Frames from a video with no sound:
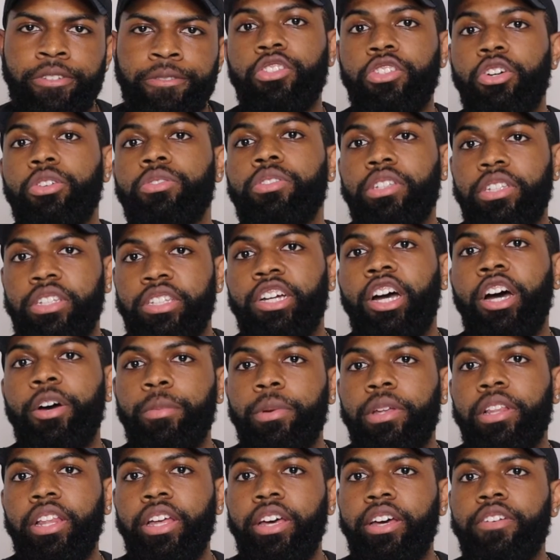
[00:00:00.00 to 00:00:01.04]
So since
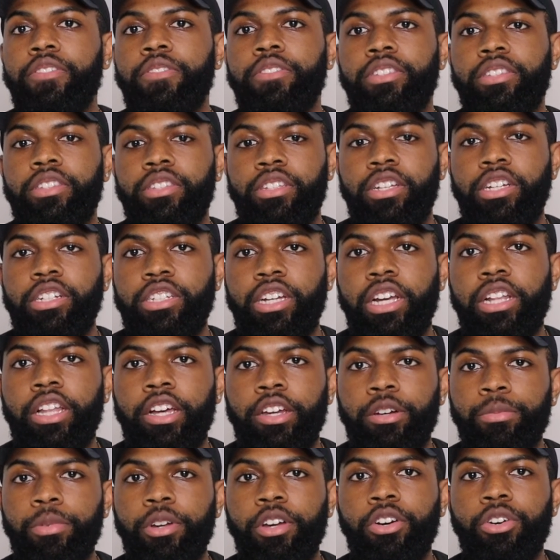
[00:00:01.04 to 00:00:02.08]
Tommy left, TJ
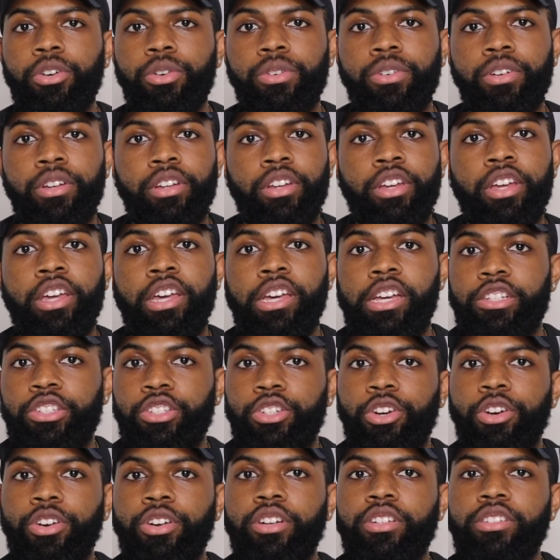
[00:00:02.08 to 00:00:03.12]
let him know it's a
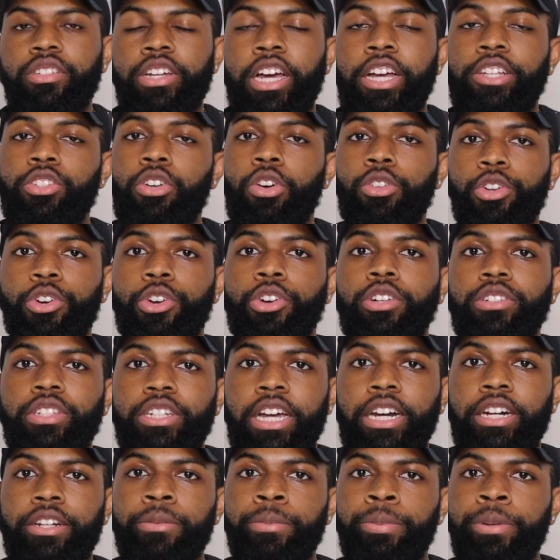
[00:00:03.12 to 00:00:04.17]
girls' night, so only the girls
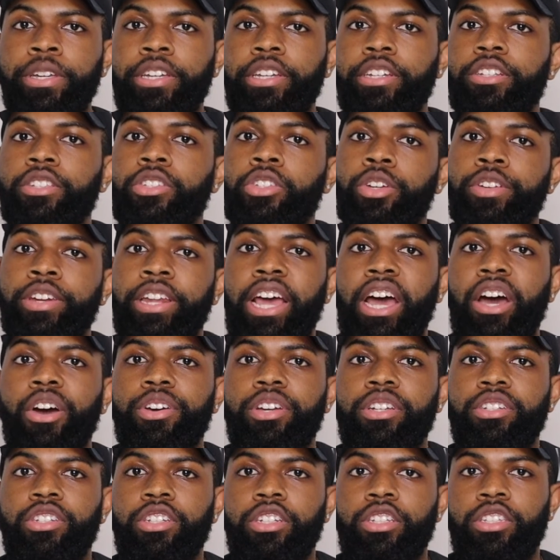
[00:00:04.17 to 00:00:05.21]
got to compete. So now
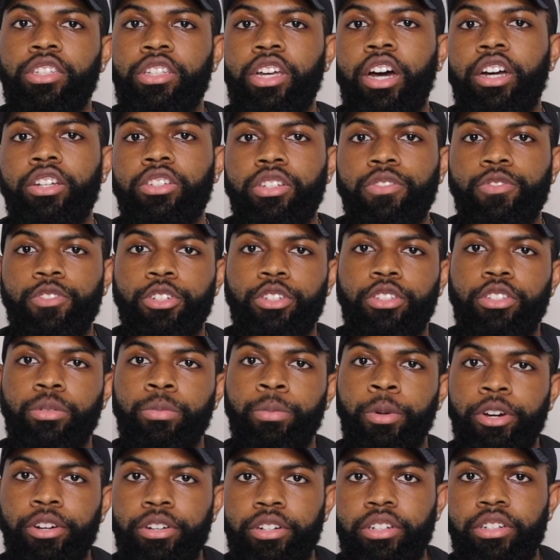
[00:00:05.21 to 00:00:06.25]
it's just Tasha versus
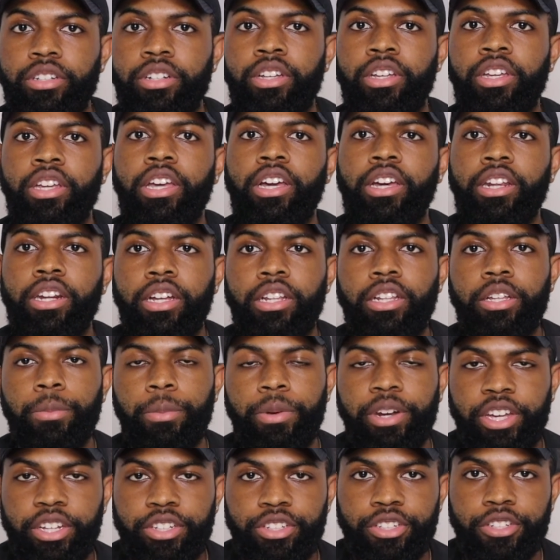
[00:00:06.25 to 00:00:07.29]
Berna in the
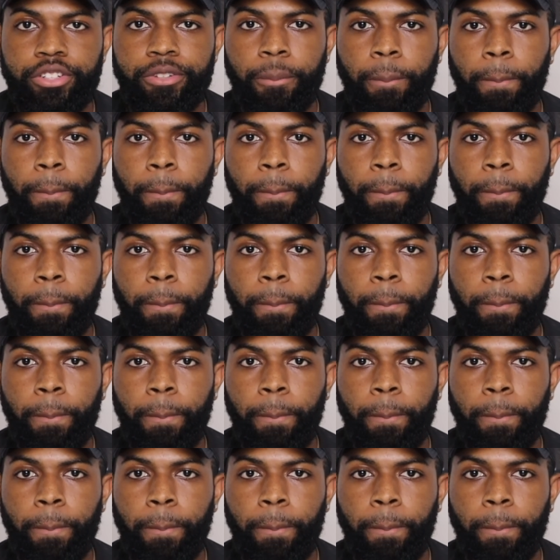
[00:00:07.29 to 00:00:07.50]
elimination.